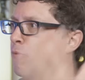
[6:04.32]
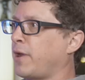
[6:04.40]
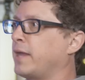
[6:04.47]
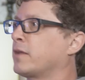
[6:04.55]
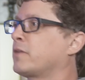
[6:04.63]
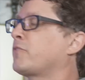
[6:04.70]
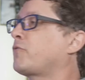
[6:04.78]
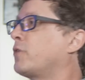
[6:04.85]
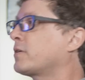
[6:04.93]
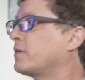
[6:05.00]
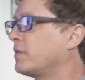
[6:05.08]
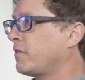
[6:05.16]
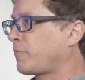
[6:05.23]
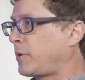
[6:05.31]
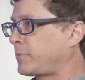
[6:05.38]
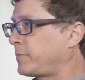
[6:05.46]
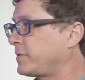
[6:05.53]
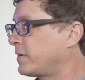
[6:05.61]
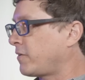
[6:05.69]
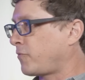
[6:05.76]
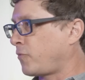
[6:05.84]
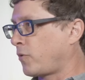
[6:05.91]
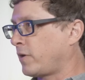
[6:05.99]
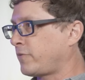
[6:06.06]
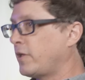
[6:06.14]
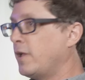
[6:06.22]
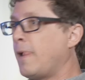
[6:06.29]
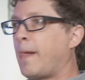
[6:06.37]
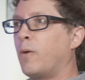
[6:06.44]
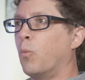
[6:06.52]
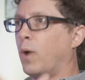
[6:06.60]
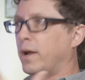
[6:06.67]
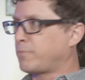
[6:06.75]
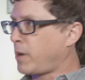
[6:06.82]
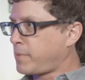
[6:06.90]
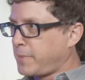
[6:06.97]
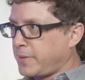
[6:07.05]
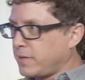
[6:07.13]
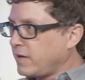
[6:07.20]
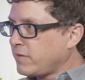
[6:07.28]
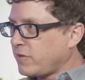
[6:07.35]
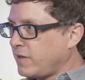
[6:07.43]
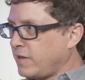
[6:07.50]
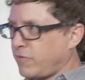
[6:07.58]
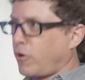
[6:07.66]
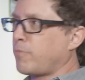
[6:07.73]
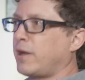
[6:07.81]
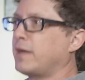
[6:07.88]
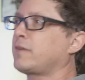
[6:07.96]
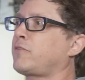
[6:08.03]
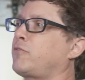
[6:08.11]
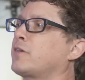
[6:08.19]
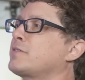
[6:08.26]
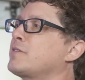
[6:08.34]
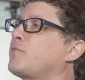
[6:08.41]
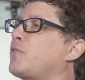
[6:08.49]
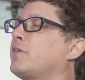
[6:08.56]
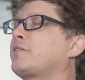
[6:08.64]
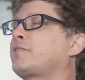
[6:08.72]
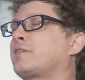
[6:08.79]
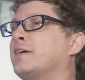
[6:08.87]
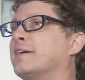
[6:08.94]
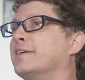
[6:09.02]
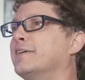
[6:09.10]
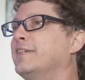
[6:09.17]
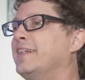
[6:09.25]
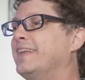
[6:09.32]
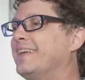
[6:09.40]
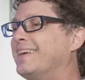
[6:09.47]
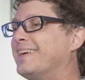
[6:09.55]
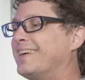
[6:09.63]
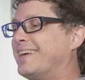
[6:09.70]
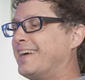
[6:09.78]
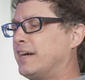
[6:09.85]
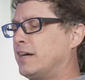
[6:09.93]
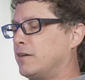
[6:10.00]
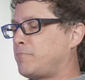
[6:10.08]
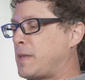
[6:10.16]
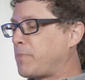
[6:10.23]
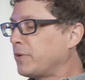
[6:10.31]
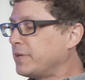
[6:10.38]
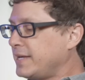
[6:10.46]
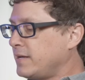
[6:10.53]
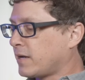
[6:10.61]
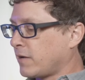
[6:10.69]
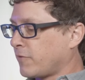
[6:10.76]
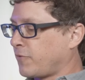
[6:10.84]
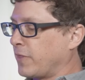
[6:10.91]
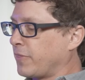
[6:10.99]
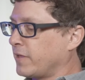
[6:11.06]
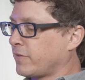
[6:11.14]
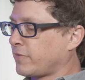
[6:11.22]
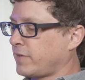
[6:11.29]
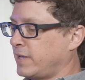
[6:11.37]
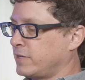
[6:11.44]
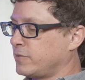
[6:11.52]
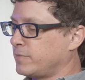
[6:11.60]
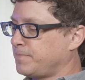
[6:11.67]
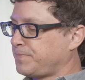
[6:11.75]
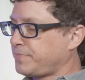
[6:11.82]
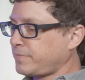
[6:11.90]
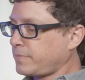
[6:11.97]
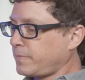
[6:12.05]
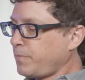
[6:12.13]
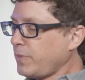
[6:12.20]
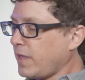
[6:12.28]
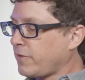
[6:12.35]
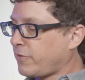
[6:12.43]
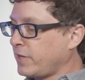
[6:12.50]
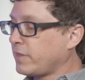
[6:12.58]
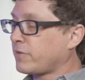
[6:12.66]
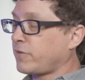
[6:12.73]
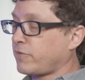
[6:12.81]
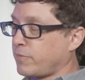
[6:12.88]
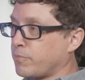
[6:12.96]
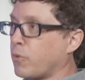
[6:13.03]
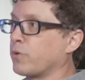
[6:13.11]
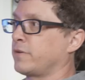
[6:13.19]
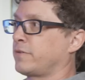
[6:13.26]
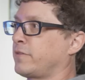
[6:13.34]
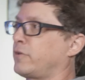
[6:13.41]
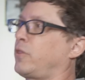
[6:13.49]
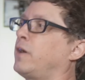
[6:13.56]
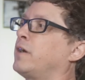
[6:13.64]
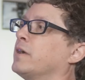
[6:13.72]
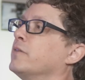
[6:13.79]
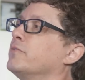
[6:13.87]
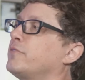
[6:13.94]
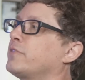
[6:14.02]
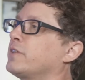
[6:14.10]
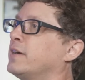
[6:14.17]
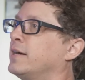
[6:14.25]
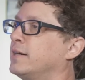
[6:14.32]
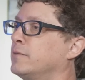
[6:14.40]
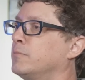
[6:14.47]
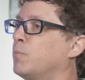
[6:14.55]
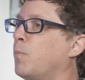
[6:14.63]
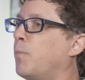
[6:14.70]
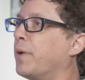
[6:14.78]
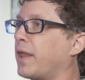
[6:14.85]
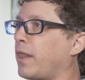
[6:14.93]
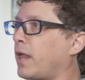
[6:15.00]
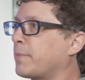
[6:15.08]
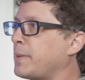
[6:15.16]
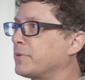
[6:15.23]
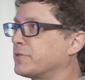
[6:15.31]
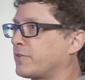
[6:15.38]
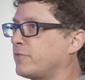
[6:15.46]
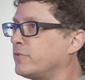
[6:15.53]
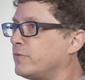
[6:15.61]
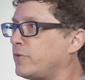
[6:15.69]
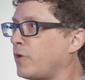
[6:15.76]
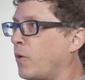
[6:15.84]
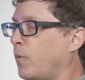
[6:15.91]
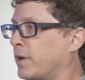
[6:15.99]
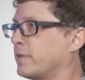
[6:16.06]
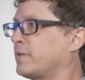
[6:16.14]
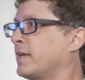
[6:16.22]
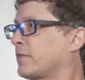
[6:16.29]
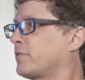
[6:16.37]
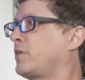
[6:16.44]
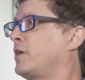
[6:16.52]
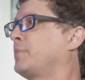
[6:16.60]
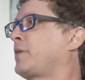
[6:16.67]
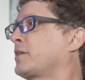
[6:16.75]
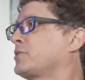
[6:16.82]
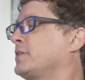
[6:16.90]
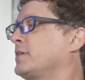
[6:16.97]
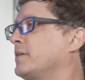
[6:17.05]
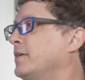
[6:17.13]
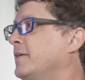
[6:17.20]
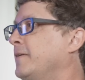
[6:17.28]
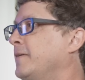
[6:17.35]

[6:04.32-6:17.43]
brain constructing these probabilities for us. What probabilities is our brain constructing for us? Uh, uh, people need to confront this and see this as important to their lives. Uh, but a lot of people just don't want to take the time to actually